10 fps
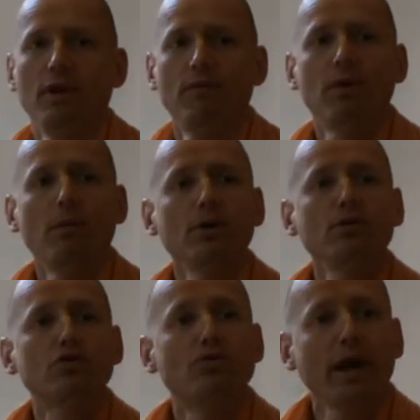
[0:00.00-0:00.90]
For one who
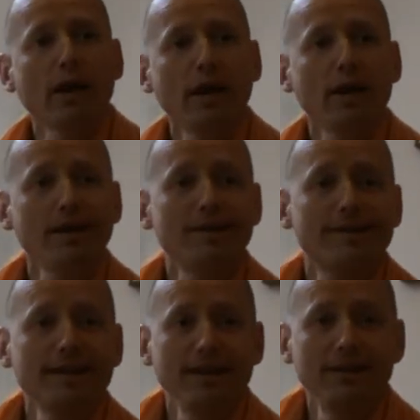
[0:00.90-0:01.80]
is regulated in
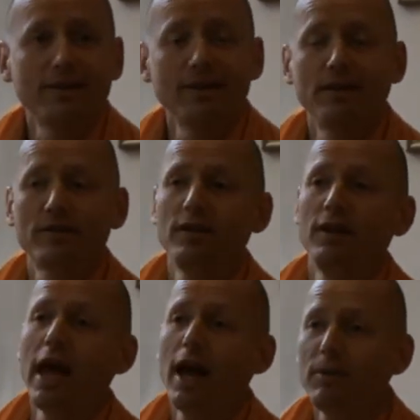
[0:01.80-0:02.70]
his
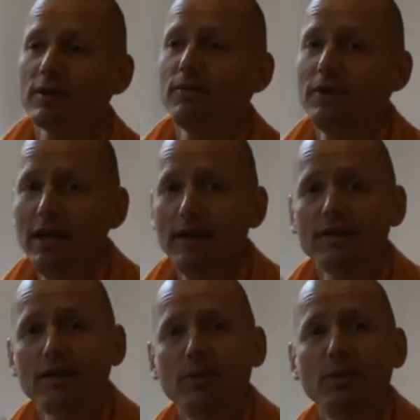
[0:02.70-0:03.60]
habits of eating,
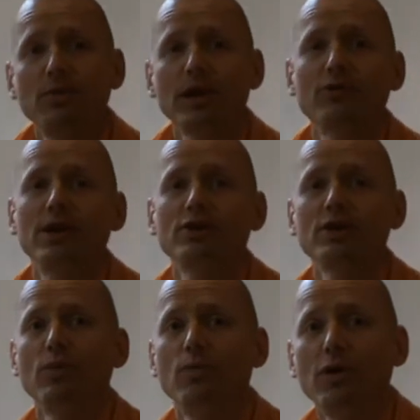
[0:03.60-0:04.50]
sleeping, recreation
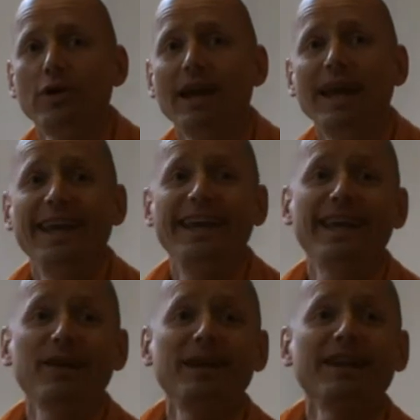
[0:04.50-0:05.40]
and work, he
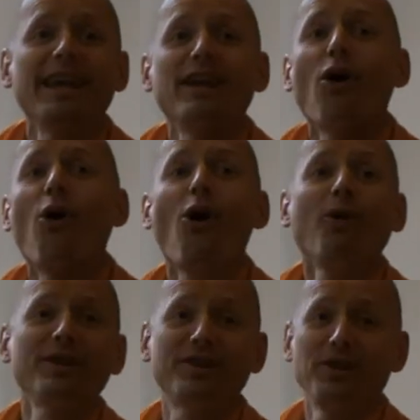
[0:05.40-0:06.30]
can mitigate all
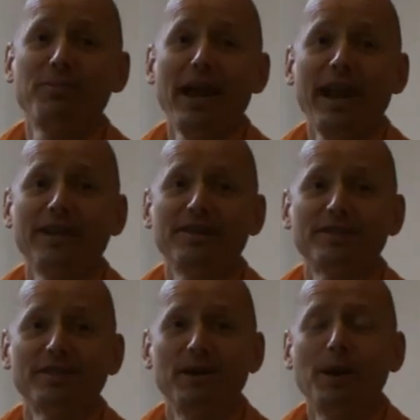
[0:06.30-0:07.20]
material
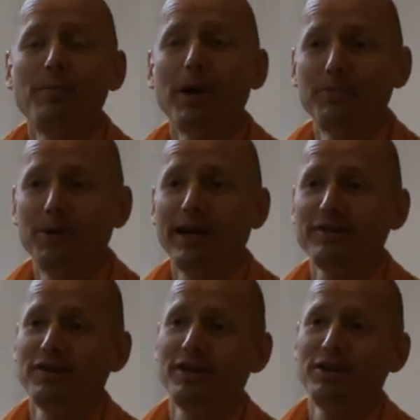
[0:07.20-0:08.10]
pains by
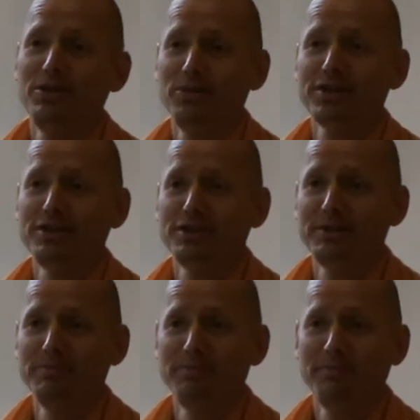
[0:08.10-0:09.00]
practicing the yoga system,
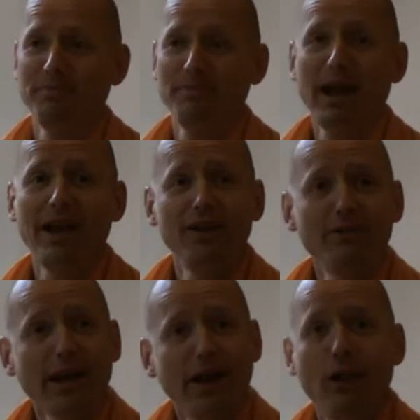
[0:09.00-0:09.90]
by
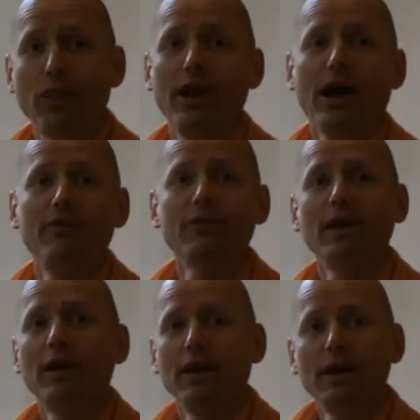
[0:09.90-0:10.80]
living a healthy life
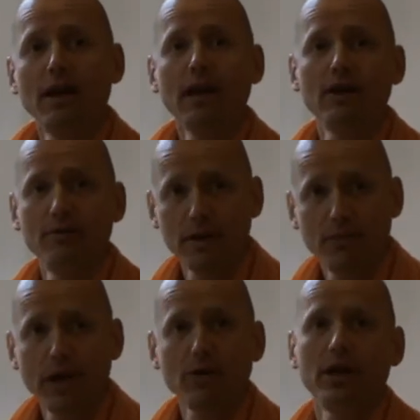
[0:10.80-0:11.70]
and living a
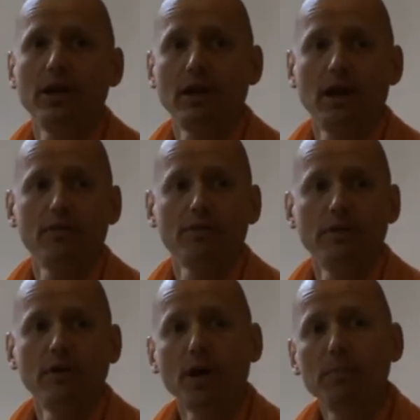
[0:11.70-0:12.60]
regulated life,
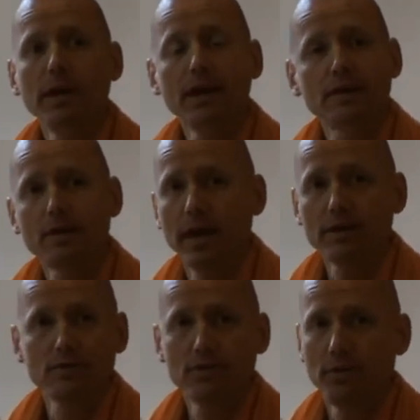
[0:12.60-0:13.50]
not being
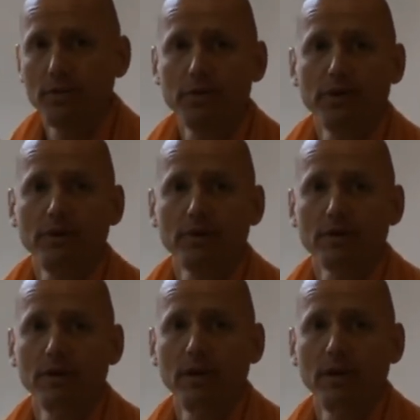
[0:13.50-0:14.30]
attached to all these things.